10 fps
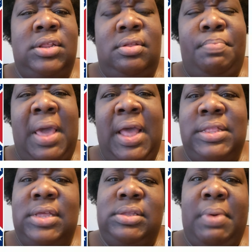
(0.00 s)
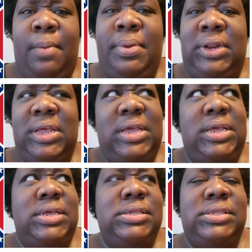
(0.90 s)
bad things about
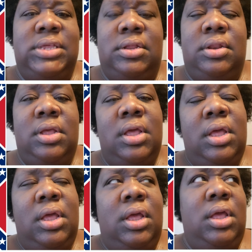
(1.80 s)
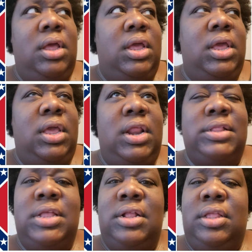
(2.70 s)
police, and I
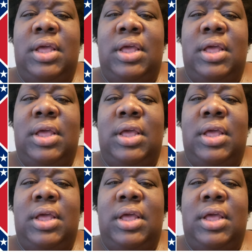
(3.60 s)
think